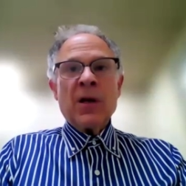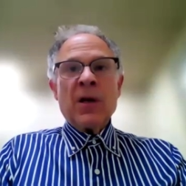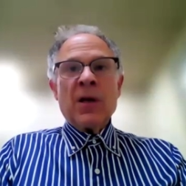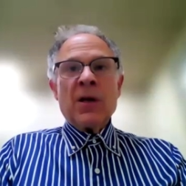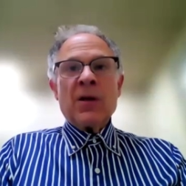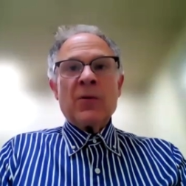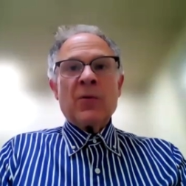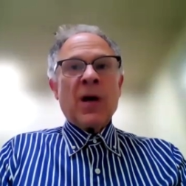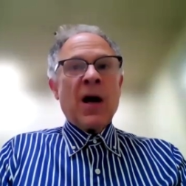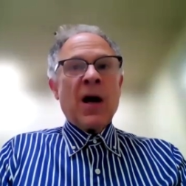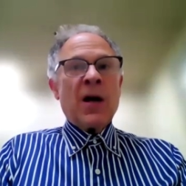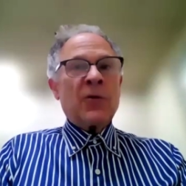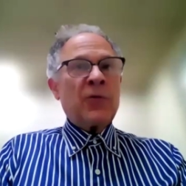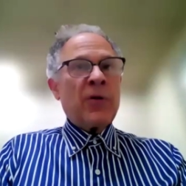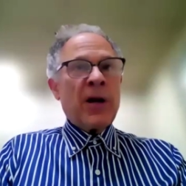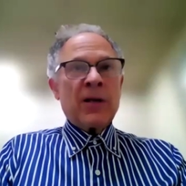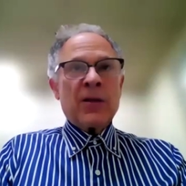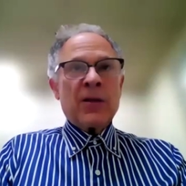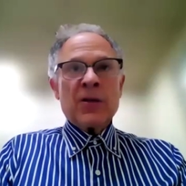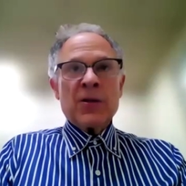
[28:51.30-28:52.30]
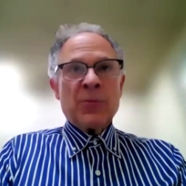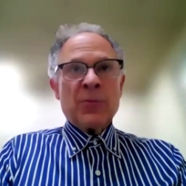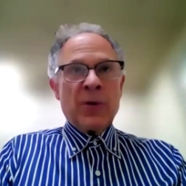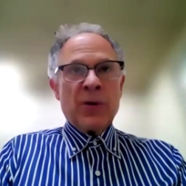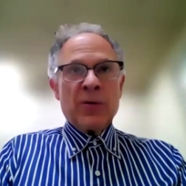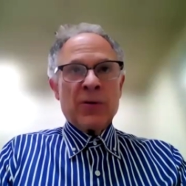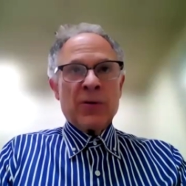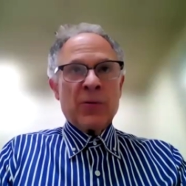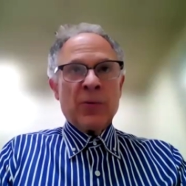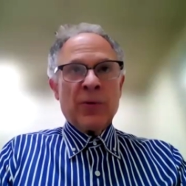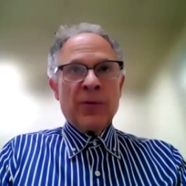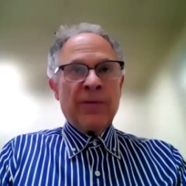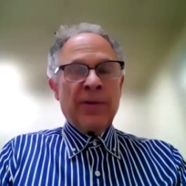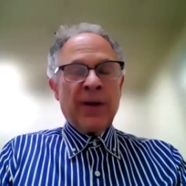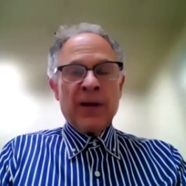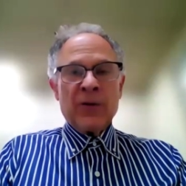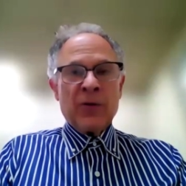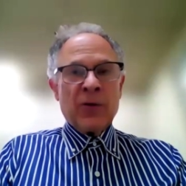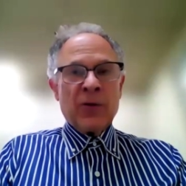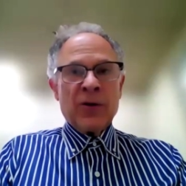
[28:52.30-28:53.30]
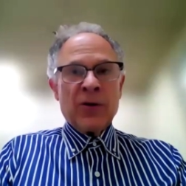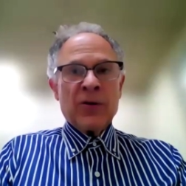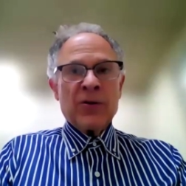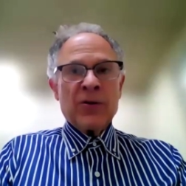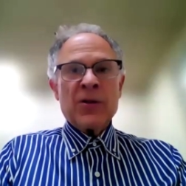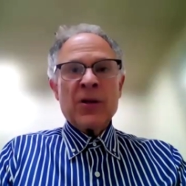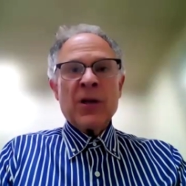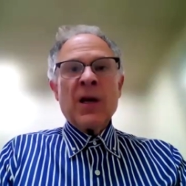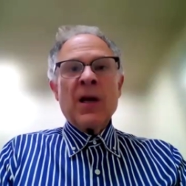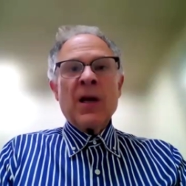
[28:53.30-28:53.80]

Contract disputes with vendors.